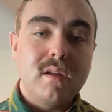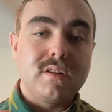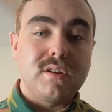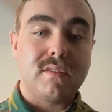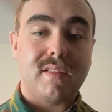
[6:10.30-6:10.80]

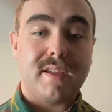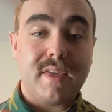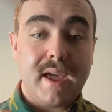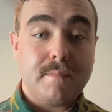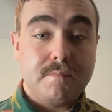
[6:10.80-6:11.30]
just like
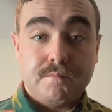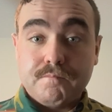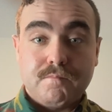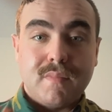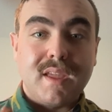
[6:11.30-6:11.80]
that,
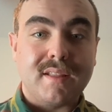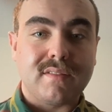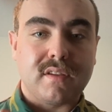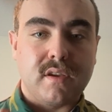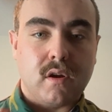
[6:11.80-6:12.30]
it's
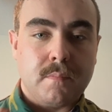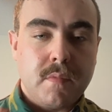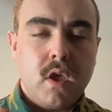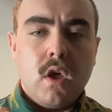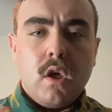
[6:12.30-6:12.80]
secure.
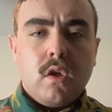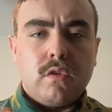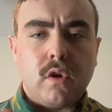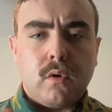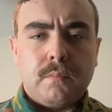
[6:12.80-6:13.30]

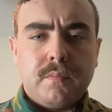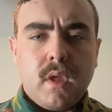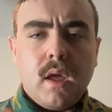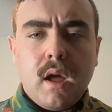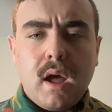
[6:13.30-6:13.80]
So
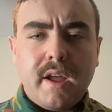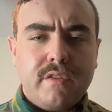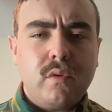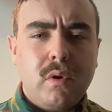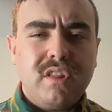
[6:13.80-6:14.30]
I
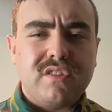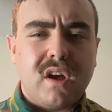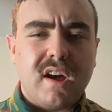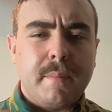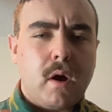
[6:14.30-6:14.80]
also wanted to
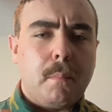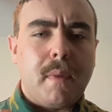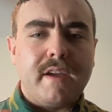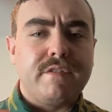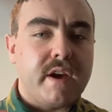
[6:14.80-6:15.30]
talk about
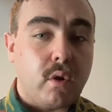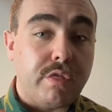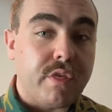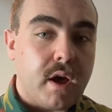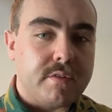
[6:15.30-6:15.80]
my final
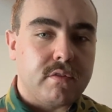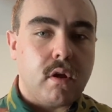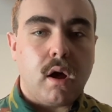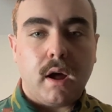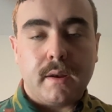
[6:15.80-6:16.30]
thoughts
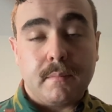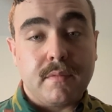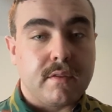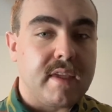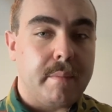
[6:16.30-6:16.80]
on
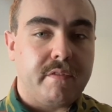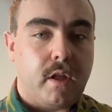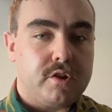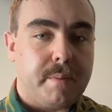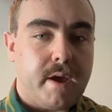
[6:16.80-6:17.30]
this
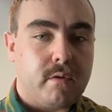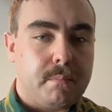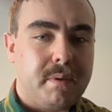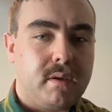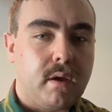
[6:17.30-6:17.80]
camouflage pattern,
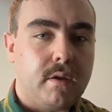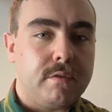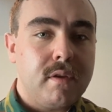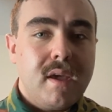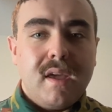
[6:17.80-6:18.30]

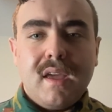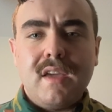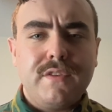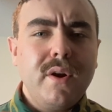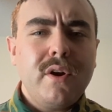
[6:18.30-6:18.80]
because
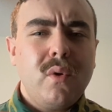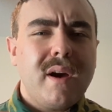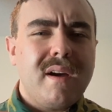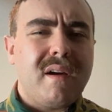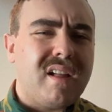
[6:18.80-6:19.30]
if you don't know
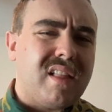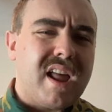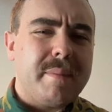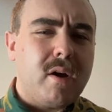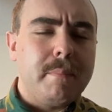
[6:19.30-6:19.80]
a
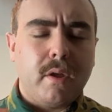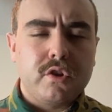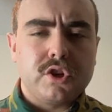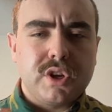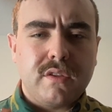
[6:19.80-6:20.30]
lot about
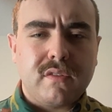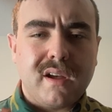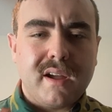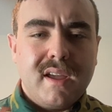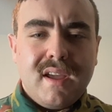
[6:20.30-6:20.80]
Belgian
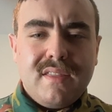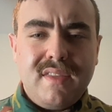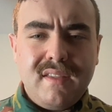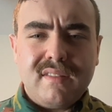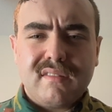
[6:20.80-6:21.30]
Jigsaw,
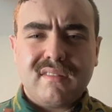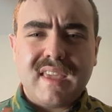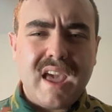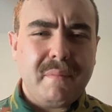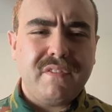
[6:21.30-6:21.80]
this
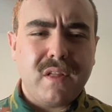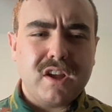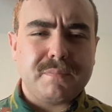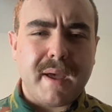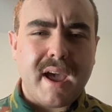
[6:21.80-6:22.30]

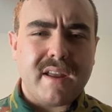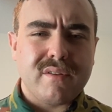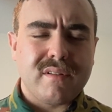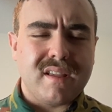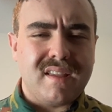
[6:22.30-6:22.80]
camouflage
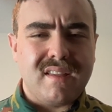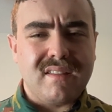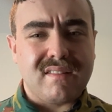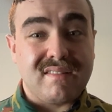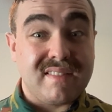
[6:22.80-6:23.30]
pattern
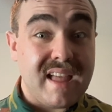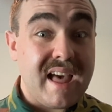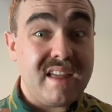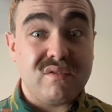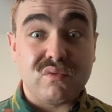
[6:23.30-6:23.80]
is
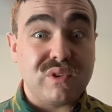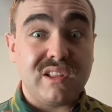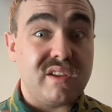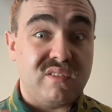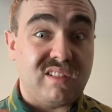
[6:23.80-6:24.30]
not
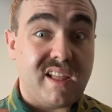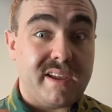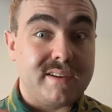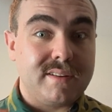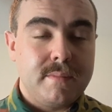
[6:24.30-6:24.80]
really
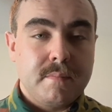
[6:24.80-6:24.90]
liked.